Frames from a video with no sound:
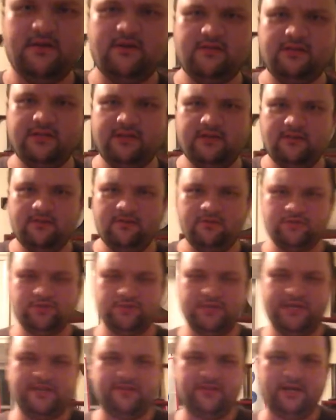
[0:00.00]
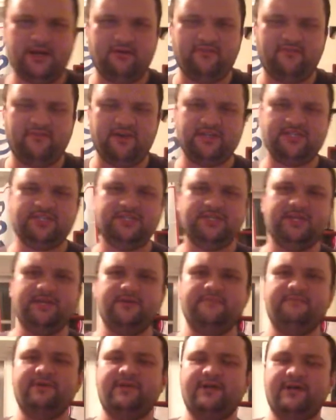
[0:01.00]
Need a little drink there of iced
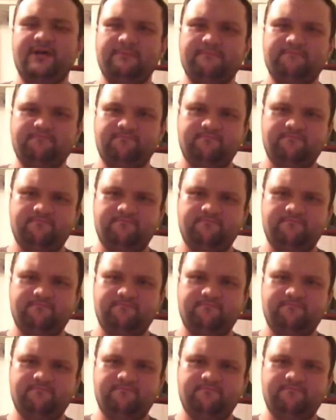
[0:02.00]
tea, but